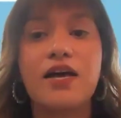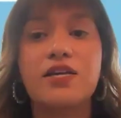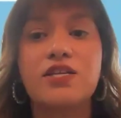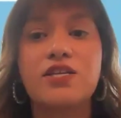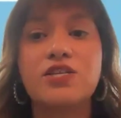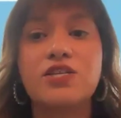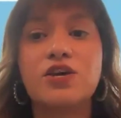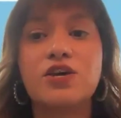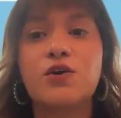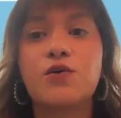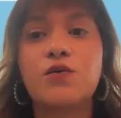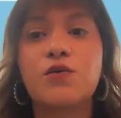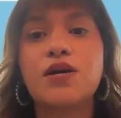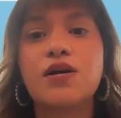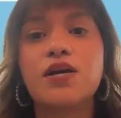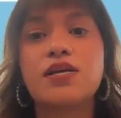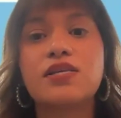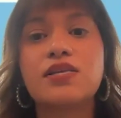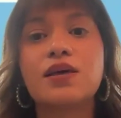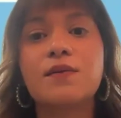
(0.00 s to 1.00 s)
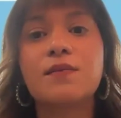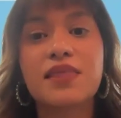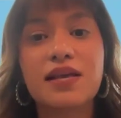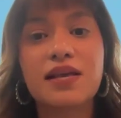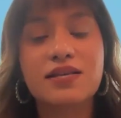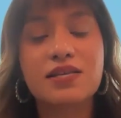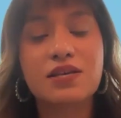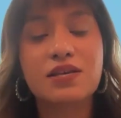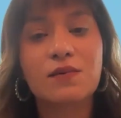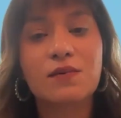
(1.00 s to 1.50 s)
So some
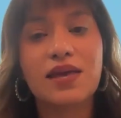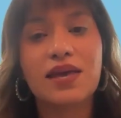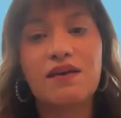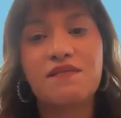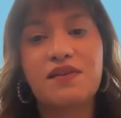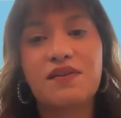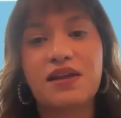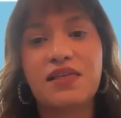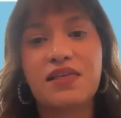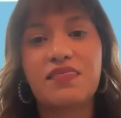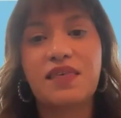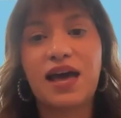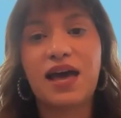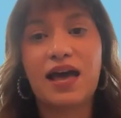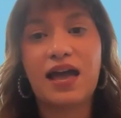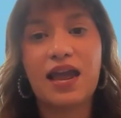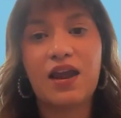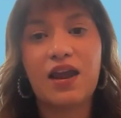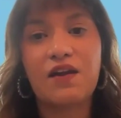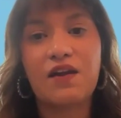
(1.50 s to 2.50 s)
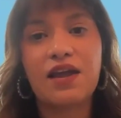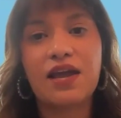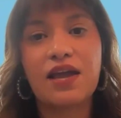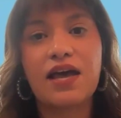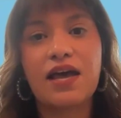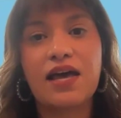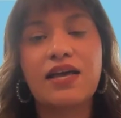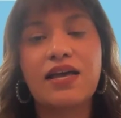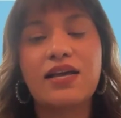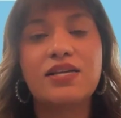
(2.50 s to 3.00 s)
things that we have done in that
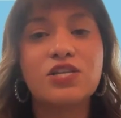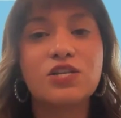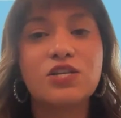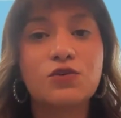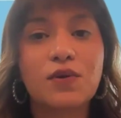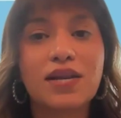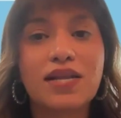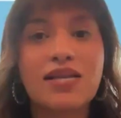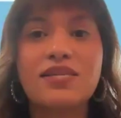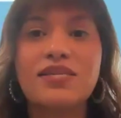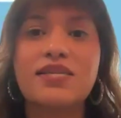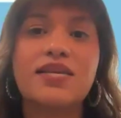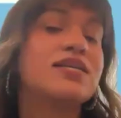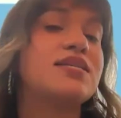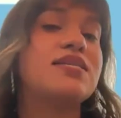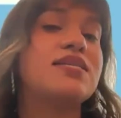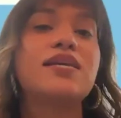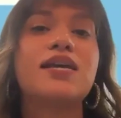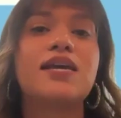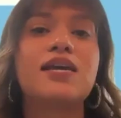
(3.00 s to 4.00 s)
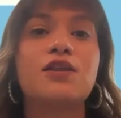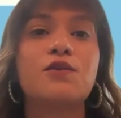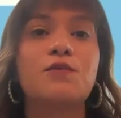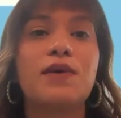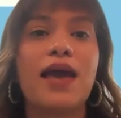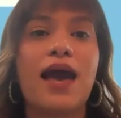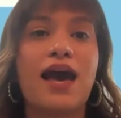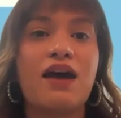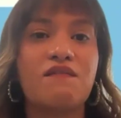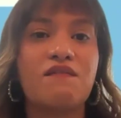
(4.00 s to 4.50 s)
area: in 2016,
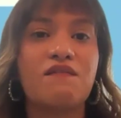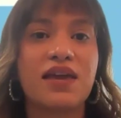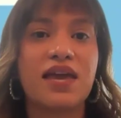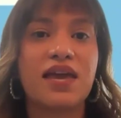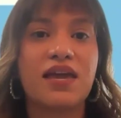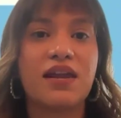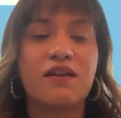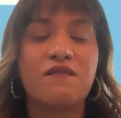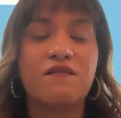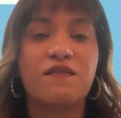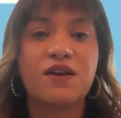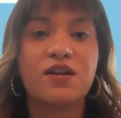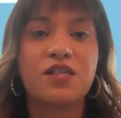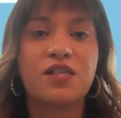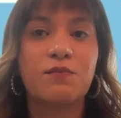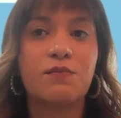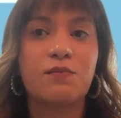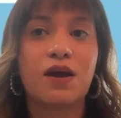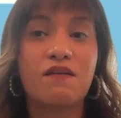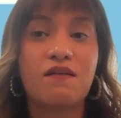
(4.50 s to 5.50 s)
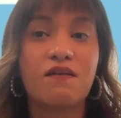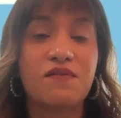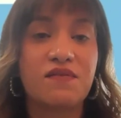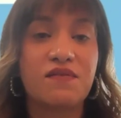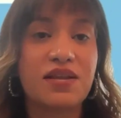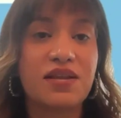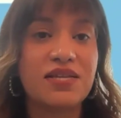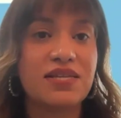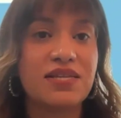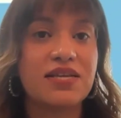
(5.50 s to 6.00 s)
we advocated for the Prop
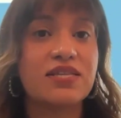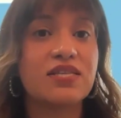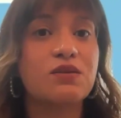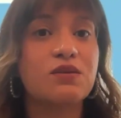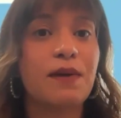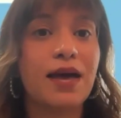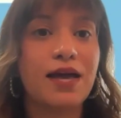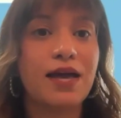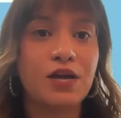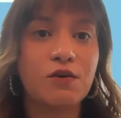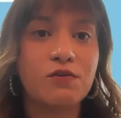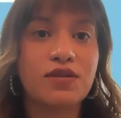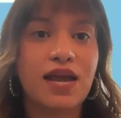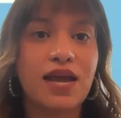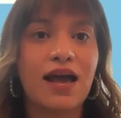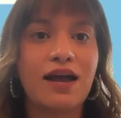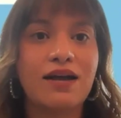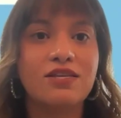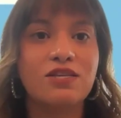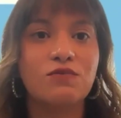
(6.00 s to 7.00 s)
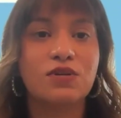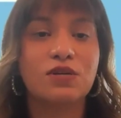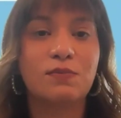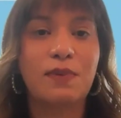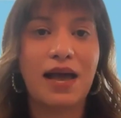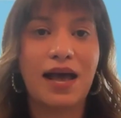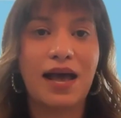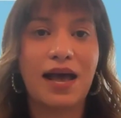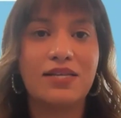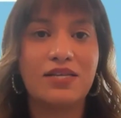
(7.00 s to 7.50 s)
56 tobacco tax, which
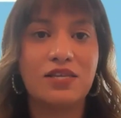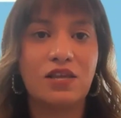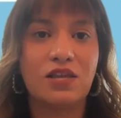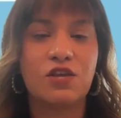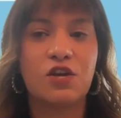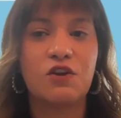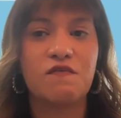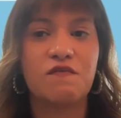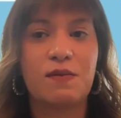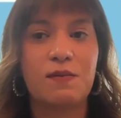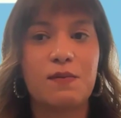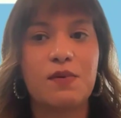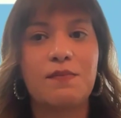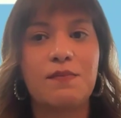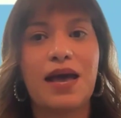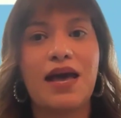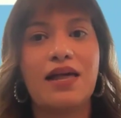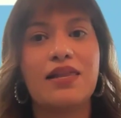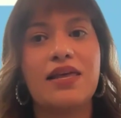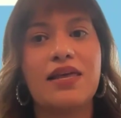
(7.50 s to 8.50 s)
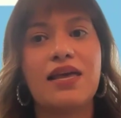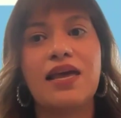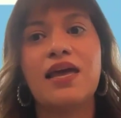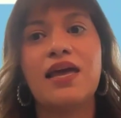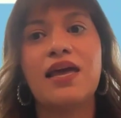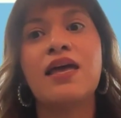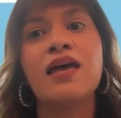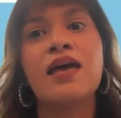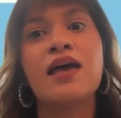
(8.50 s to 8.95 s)
passed on the November ballot.